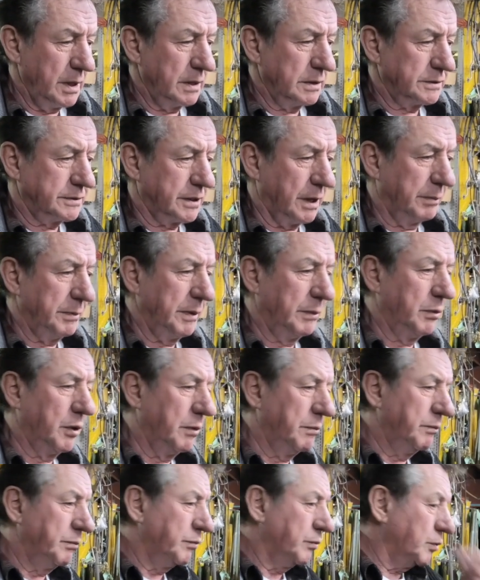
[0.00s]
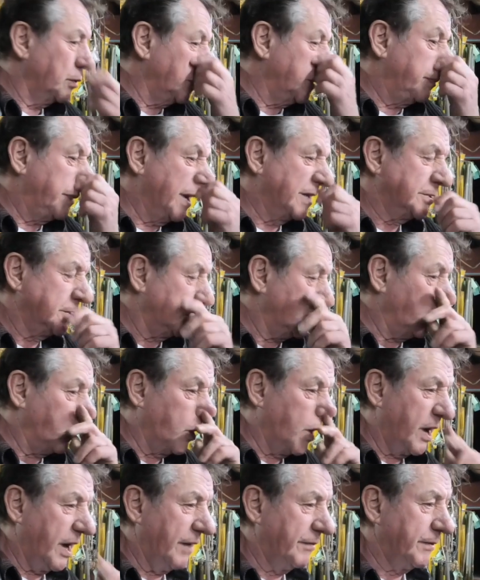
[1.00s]
Some of them were, depends on the
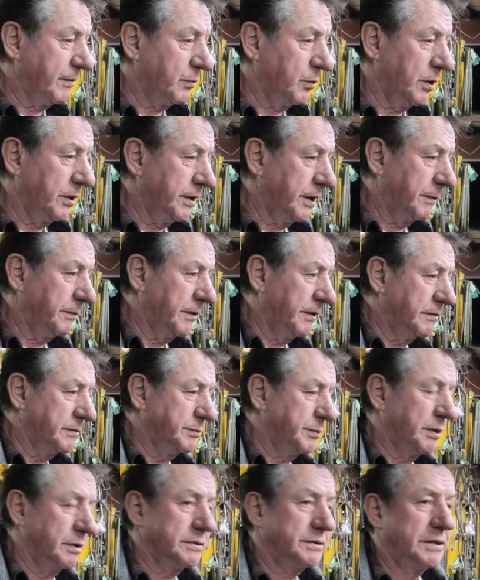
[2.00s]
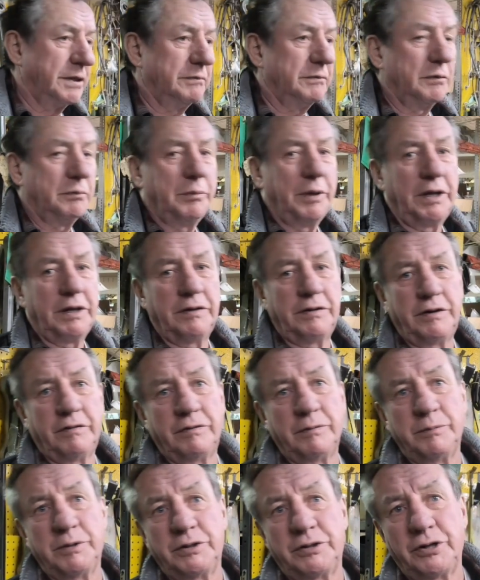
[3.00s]
war effort where the airplane was built. Some were made of
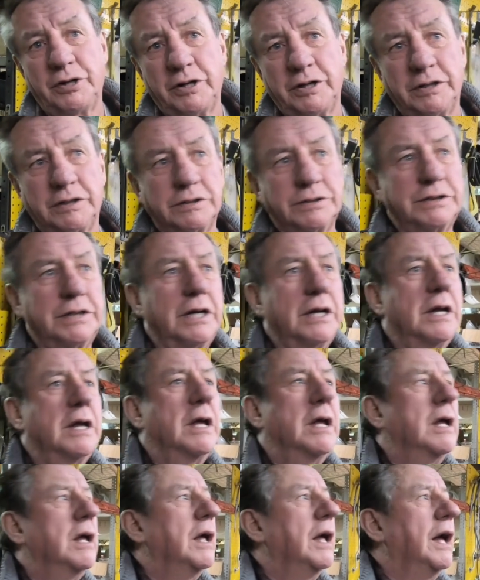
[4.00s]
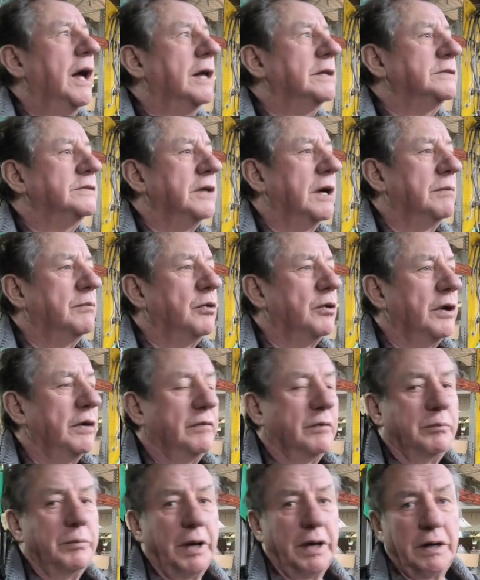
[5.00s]
different materials, and some were
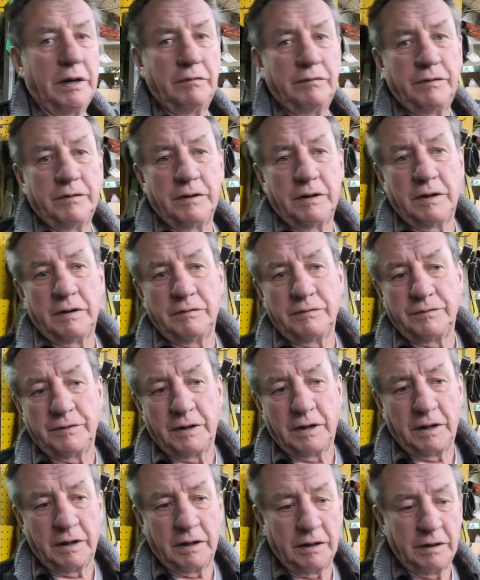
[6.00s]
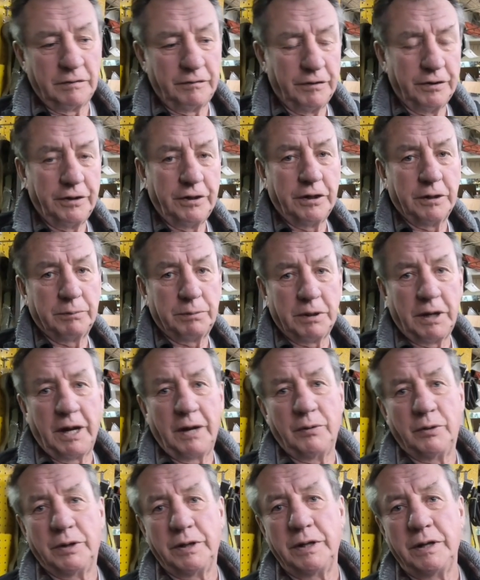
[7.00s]
even made of veneer
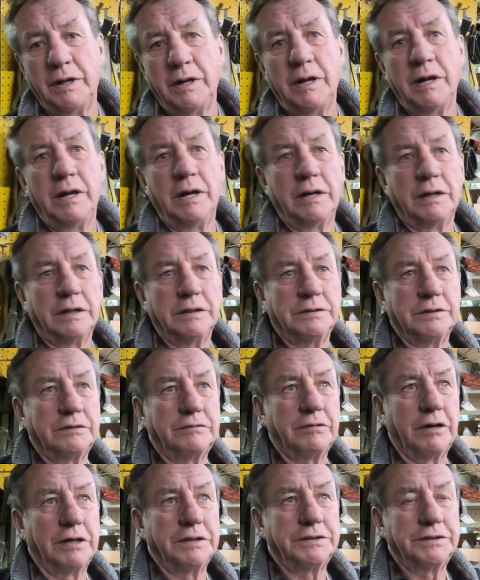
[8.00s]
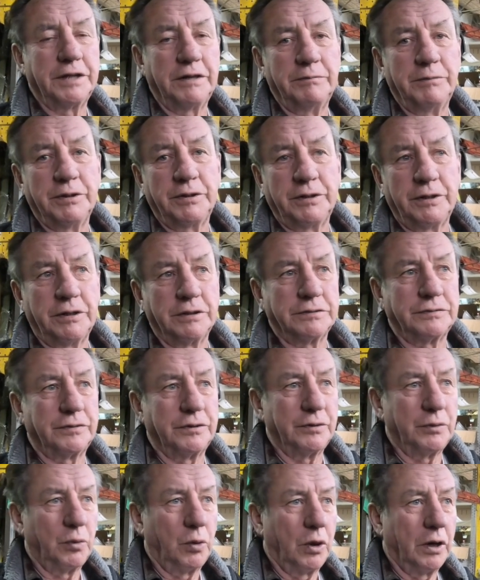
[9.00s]
plywood, because they're trying to save materials for
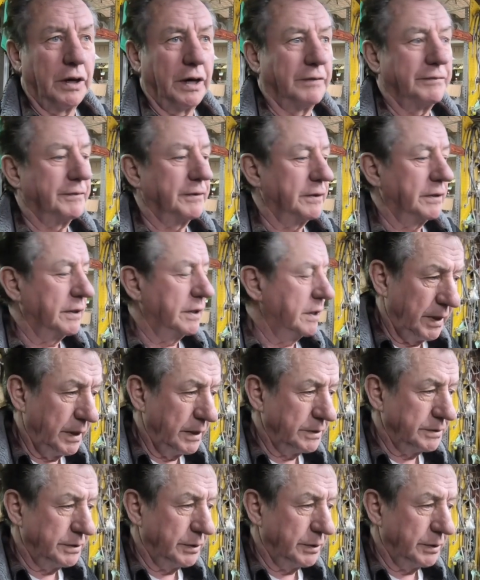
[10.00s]
the war effort. See